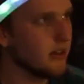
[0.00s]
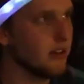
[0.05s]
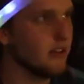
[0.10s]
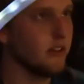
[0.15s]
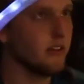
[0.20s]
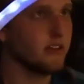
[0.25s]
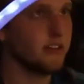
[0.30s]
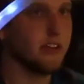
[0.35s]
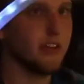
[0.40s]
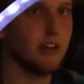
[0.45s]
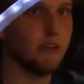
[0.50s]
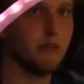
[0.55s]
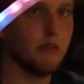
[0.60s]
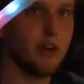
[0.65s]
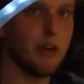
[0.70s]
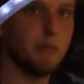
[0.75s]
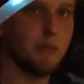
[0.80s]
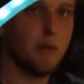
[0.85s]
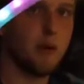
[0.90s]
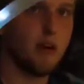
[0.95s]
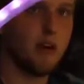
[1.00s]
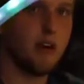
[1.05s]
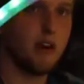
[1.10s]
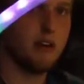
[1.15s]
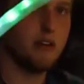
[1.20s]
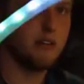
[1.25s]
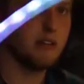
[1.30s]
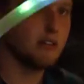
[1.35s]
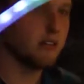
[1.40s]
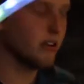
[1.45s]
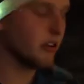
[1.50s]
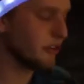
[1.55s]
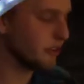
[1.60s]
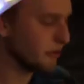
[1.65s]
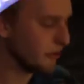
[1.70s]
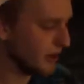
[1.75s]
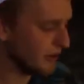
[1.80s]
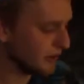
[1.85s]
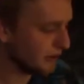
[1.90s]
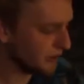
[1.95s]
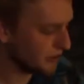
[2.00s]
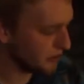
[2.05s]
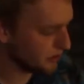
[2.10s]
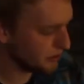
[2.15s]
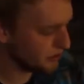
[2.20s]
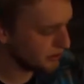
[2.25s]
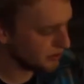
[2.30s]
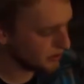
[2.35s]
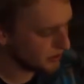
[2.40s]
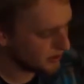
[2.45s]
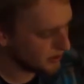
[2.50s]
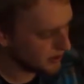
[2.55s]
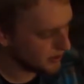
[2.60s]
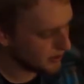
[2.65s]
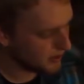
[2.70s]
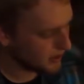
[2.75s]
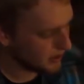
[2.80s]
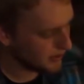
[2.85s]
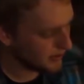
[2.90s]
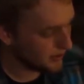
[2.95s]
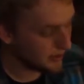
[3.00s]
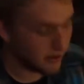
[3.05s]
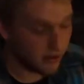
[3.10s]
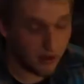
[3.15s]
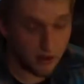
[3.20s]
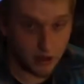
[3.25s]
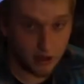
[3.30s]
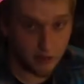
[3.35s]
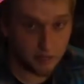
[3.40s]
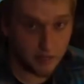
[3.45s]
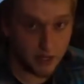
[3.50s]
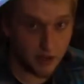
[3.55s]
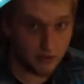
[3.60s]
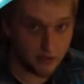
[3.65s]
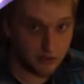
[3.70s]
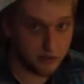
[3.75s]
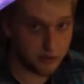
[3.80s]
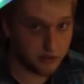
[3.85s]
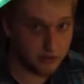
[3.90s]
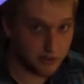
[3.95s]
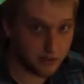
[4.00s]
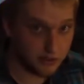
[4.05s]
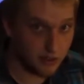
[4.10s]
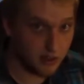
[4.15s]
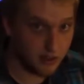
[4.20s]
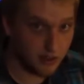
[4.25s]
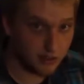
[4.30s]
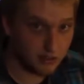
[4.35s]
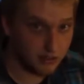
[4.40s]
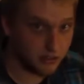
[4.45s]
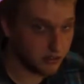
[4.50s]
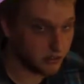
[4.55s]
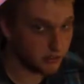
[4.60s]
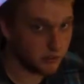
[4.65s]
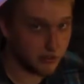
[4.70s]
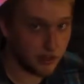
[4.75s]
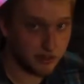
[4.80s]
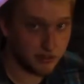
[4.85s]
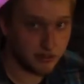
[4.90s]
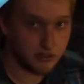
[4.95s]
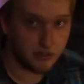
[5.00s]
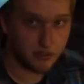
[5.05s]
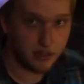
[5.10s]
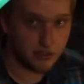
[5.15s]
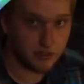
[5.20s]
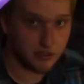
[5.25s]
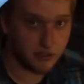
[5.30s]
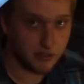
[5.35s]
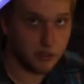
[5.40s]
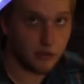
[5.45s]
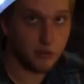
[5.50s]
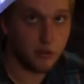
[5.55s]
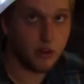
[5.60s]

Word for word: You can see that red bar goes around the hoop. Um, now the switch is locked. You can press select all you